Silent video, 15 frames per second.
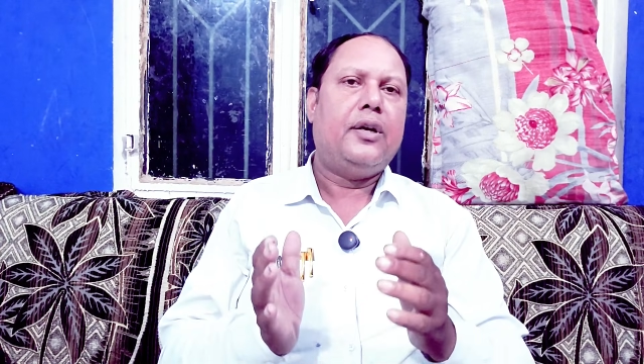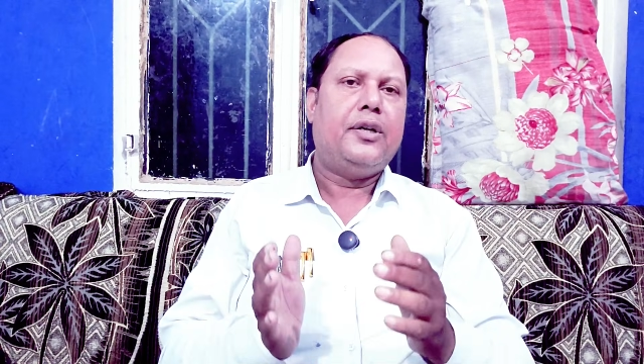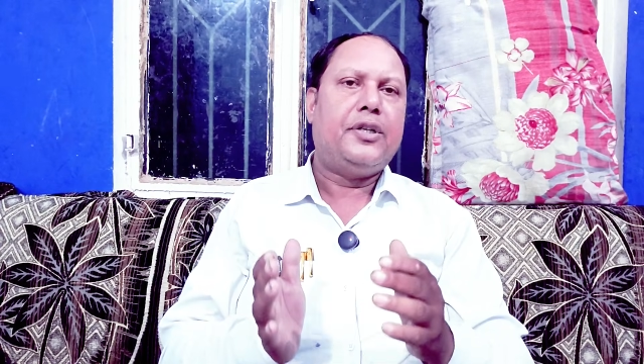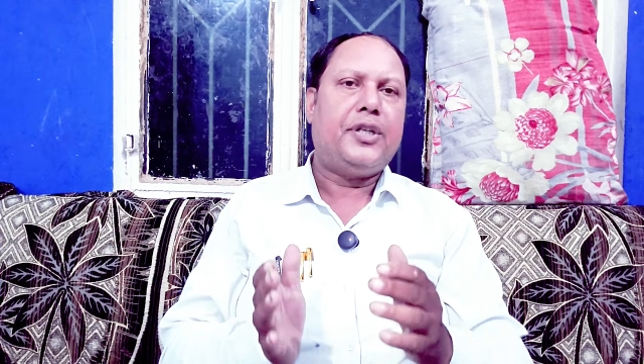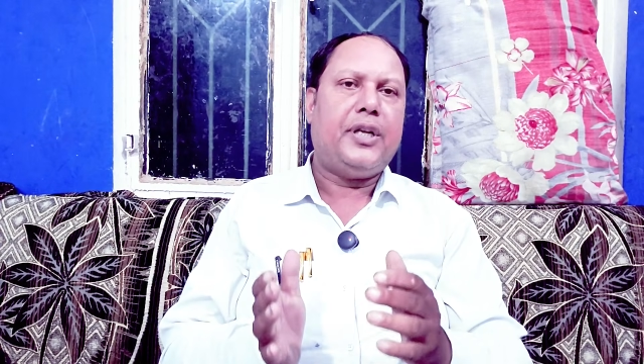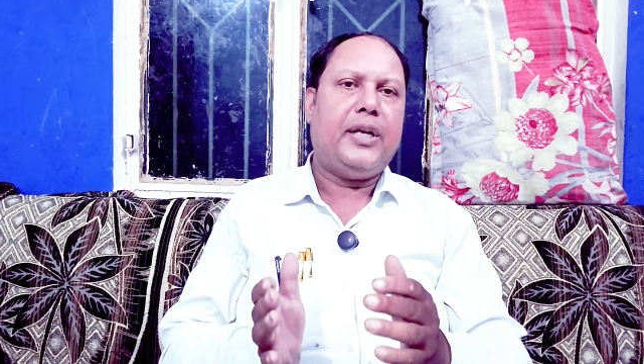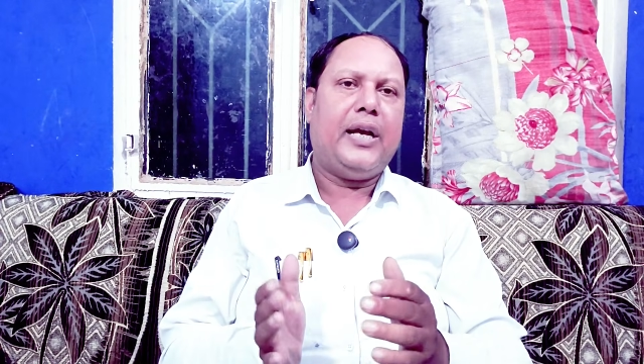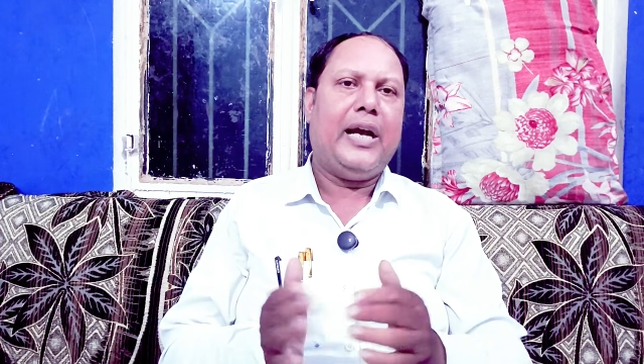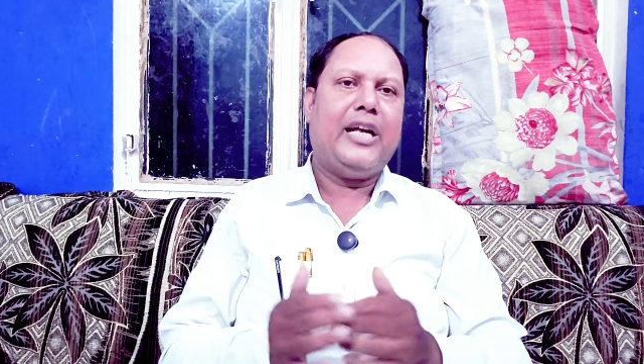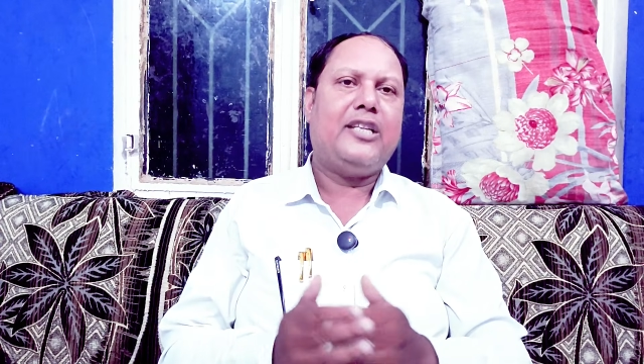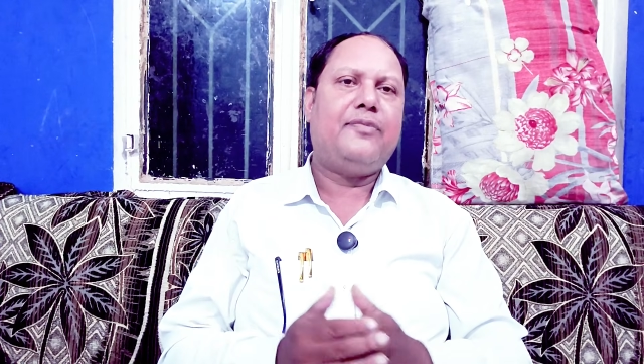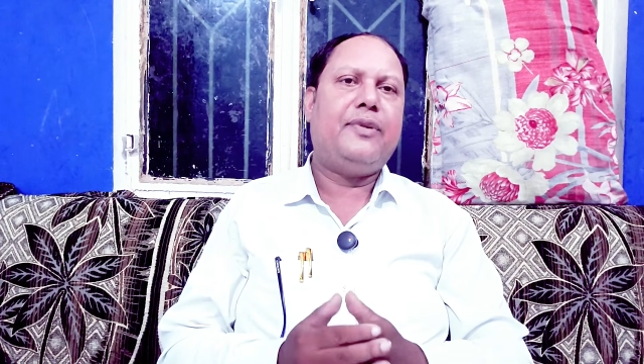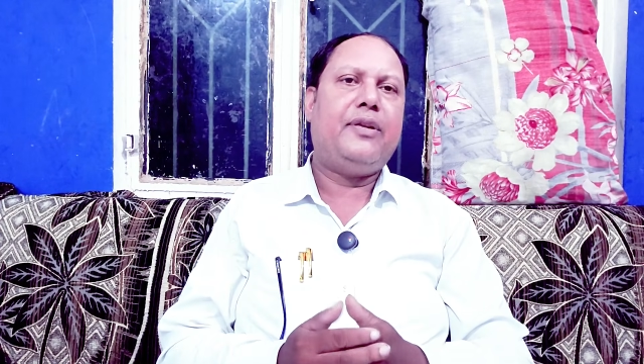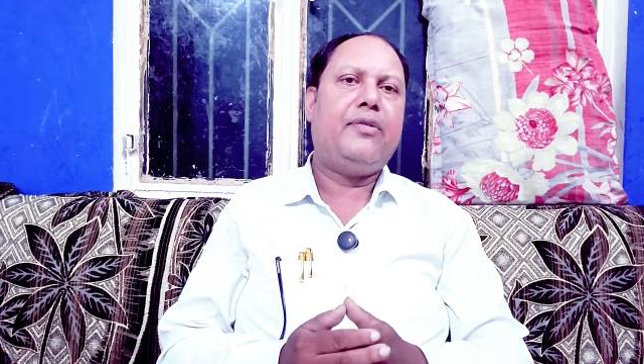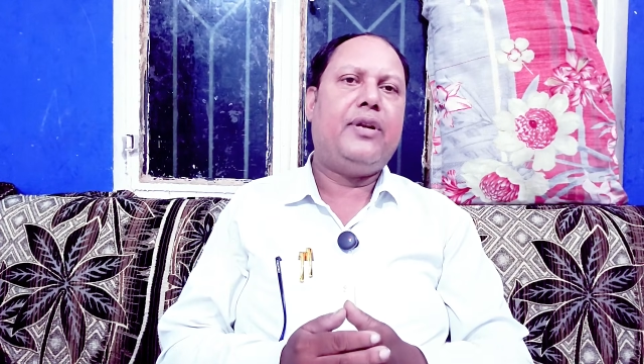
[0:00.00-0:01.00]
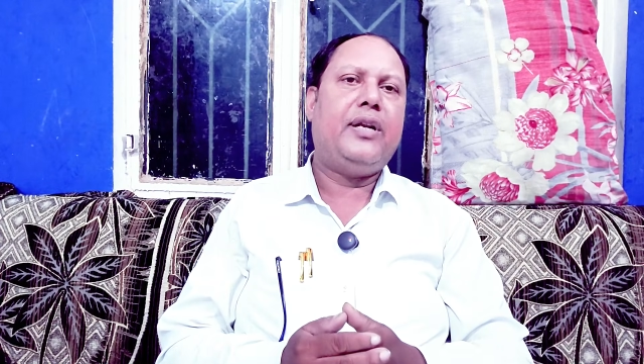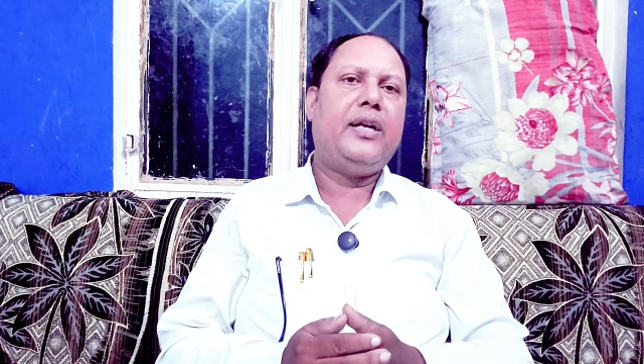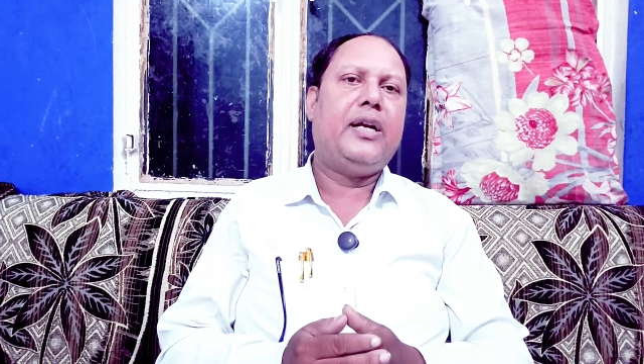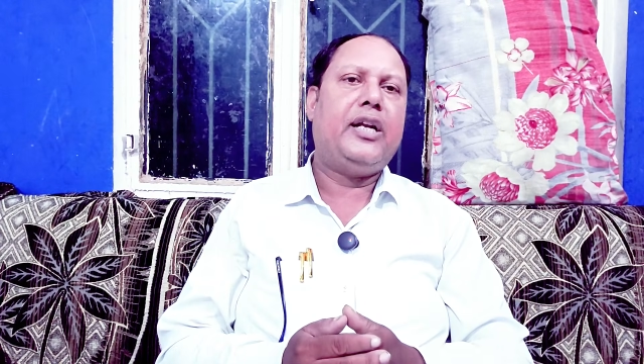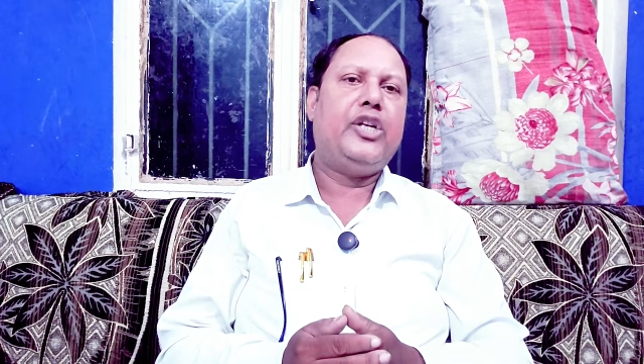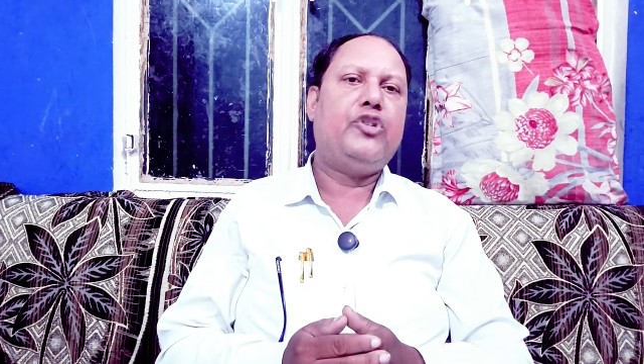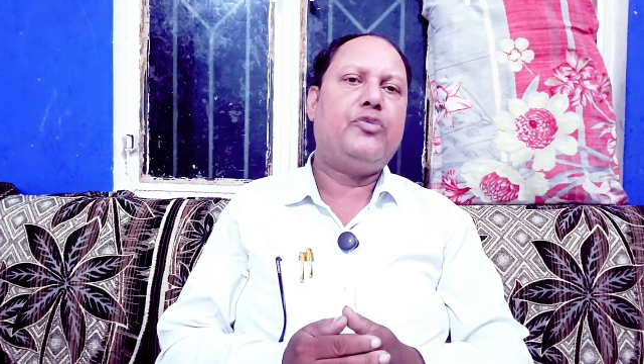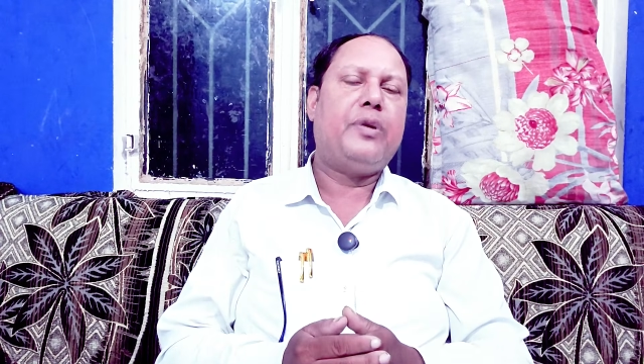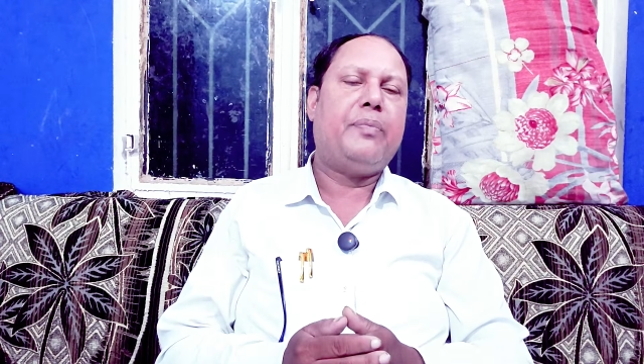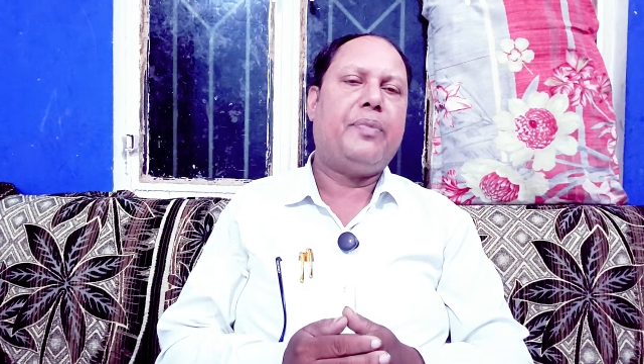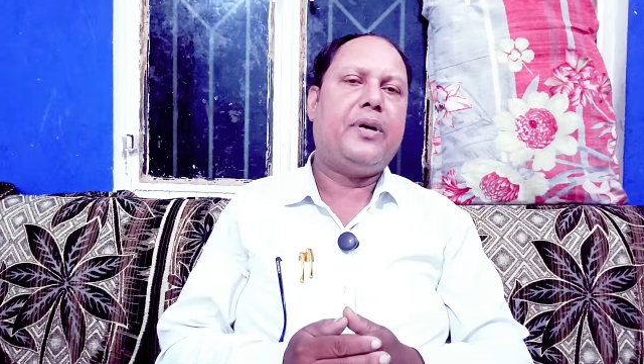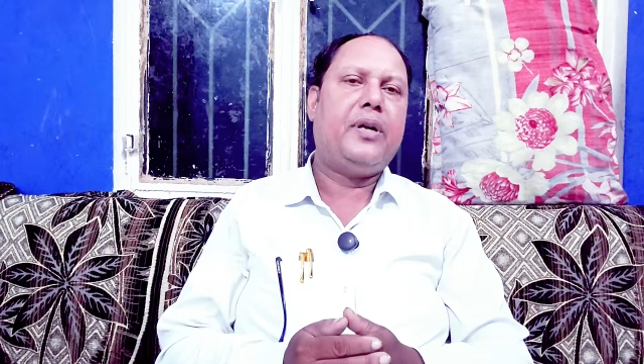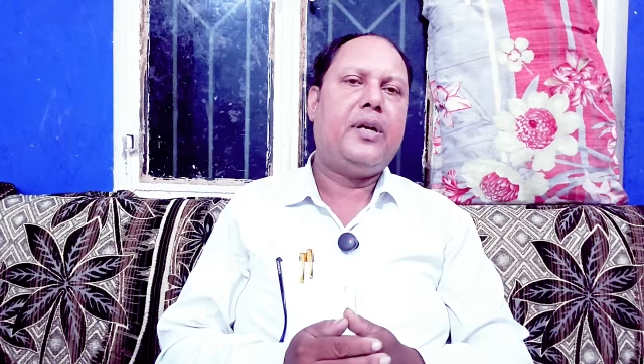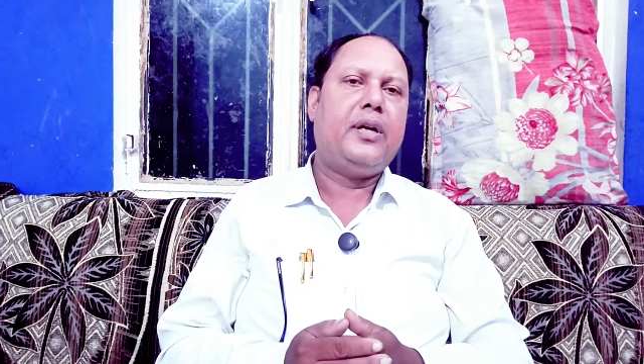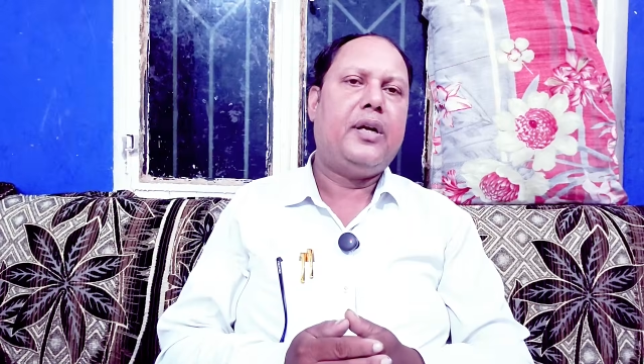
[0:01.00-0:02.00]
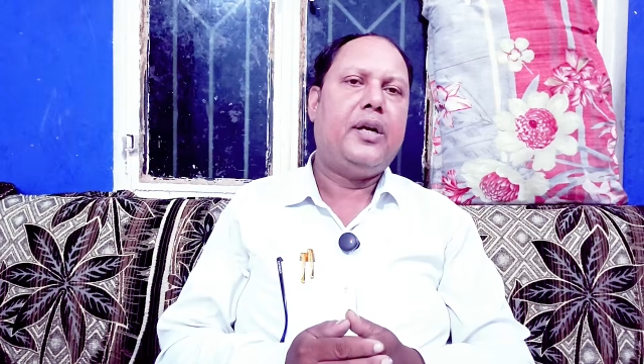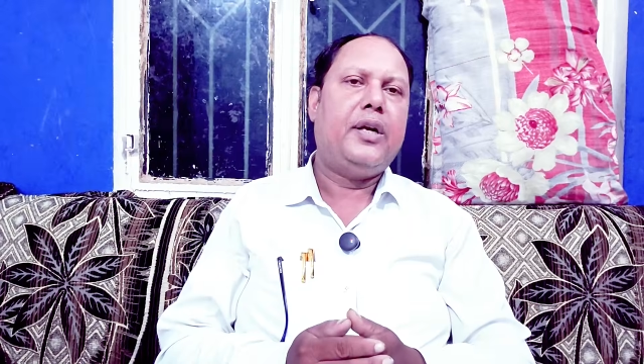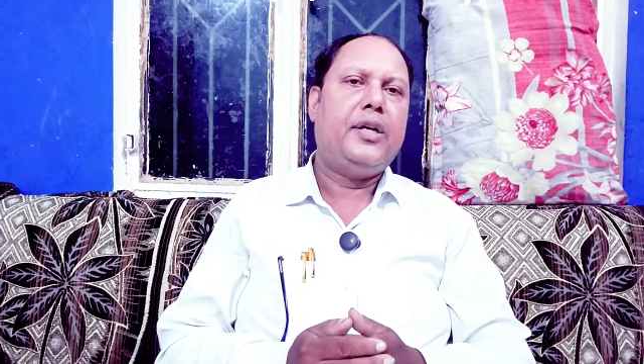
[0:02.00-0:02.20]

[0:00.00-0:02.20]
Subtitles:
She has been reading a newspaper.